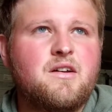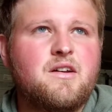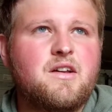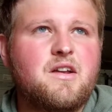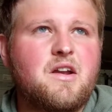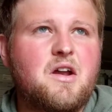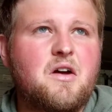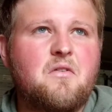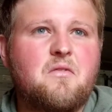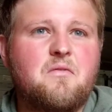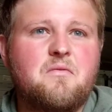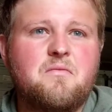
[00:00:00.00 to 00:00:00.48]

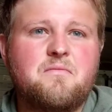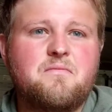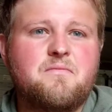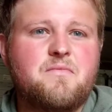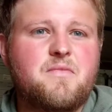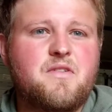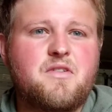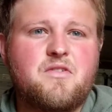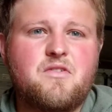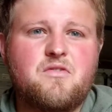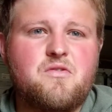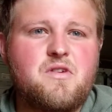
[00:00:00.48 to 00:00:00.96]
You know,
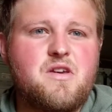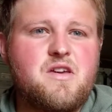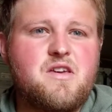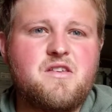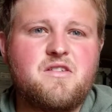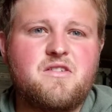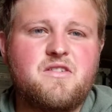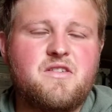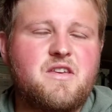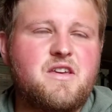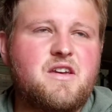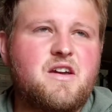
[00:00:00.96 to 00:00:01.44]
they're
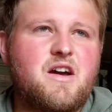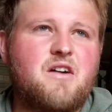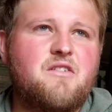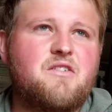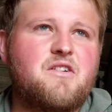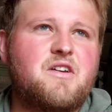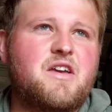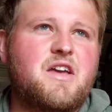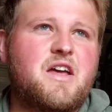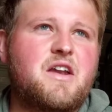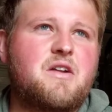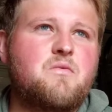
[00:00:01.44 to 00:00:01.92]
easy. You can't
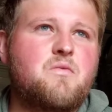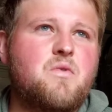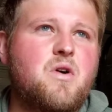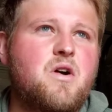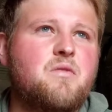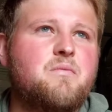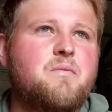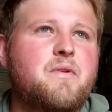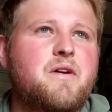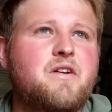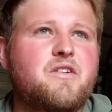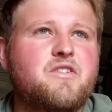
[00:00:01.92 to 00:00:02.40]
really get them
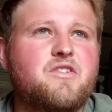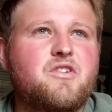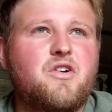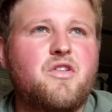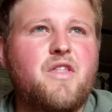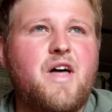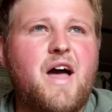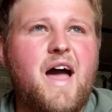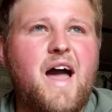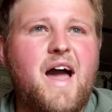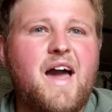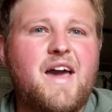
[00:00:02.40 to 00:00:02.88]
wrong because all
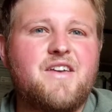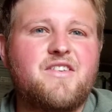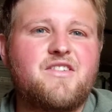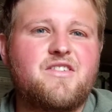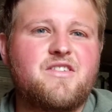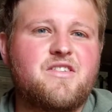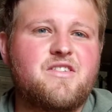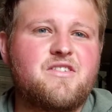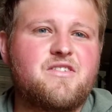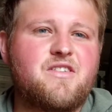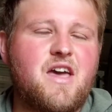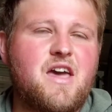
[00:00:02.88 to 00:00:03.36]
the
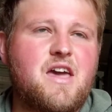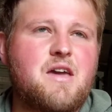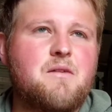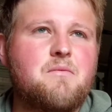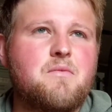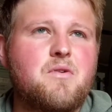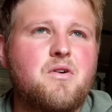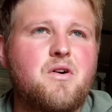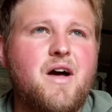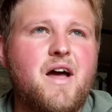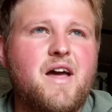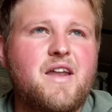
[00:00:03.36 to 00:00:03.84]
heights are the
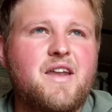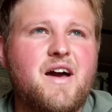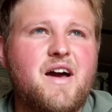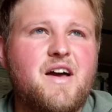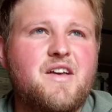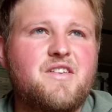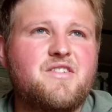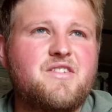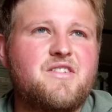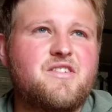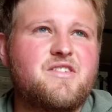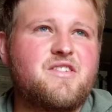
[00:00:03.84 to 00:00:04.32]
same, or head
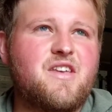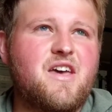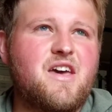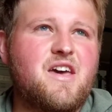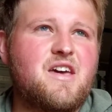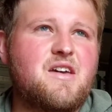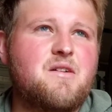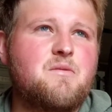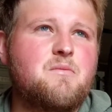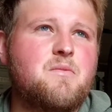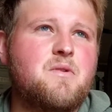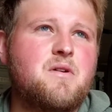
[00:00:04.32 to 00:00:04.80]
heights are the
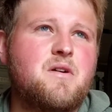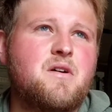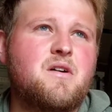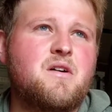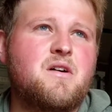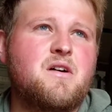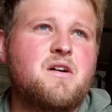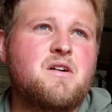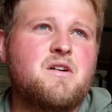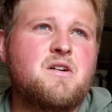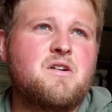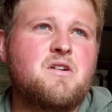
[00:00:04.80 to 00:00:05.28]
same,
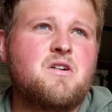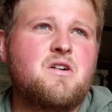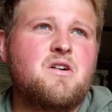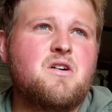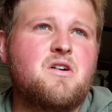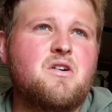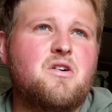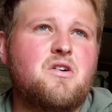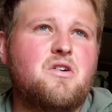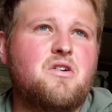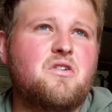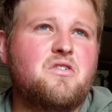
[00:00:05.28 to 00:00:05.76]

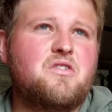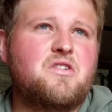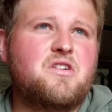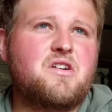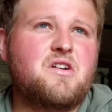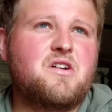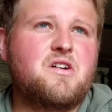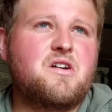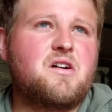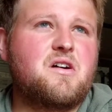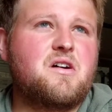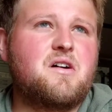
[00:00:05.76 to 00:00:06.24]
or
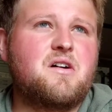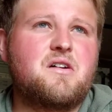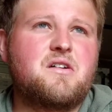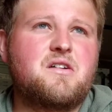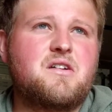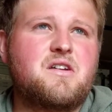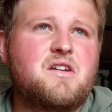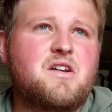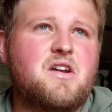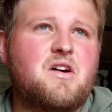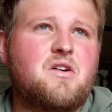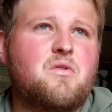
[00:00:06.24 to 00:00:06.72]
your
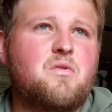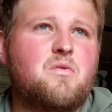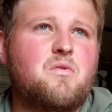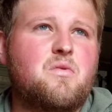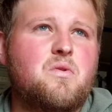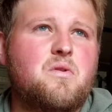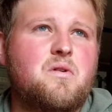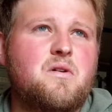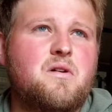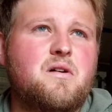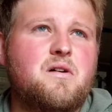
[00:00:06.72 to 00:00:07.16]
you know,